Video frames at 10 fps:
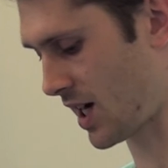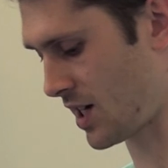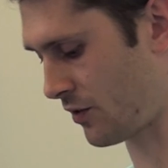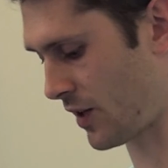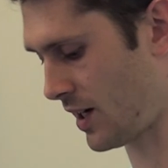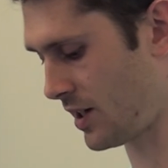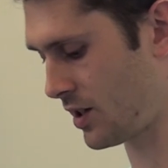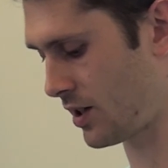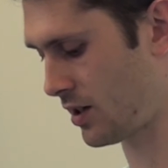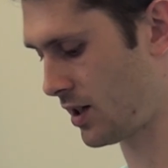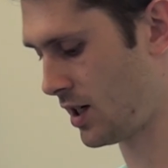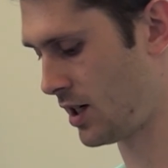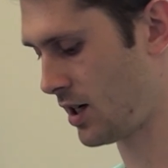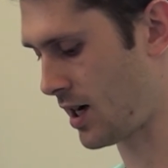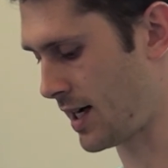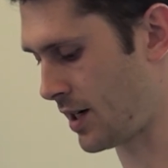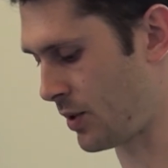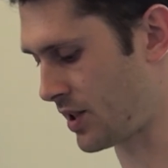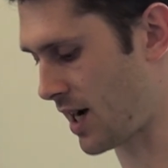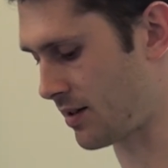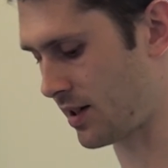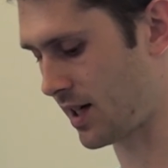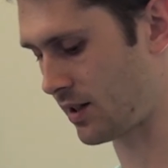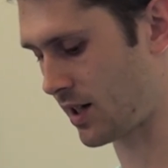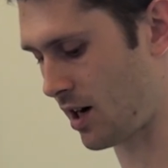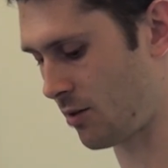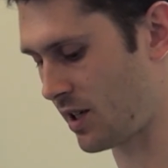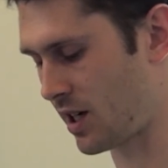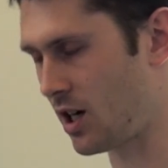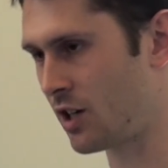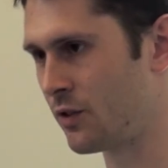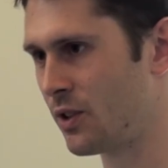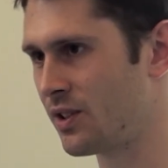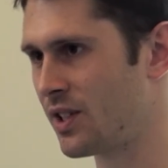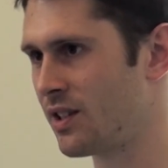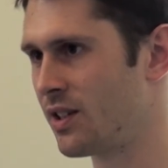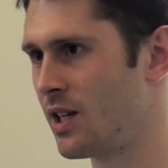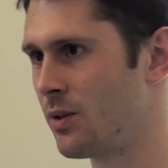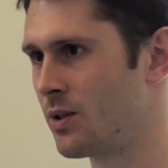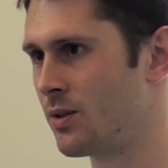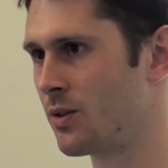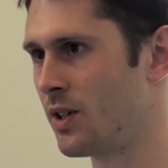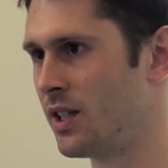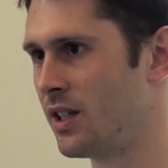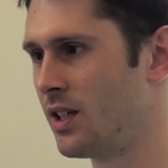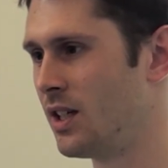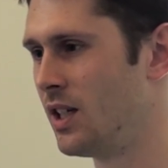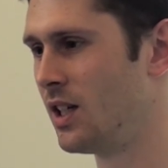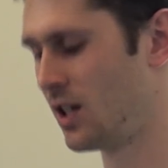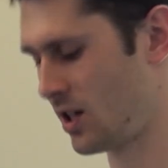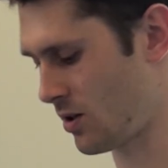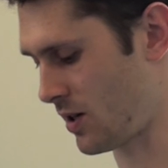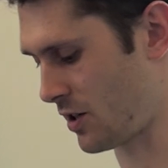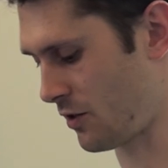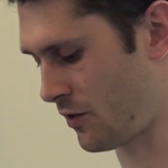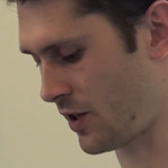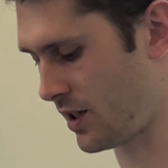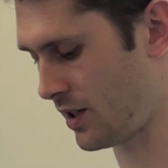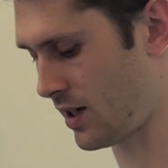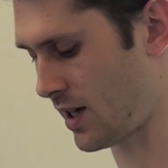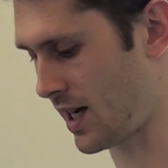Change Village, which came to Leicester Caribbean Carnival on Saturday, which was quite good fun.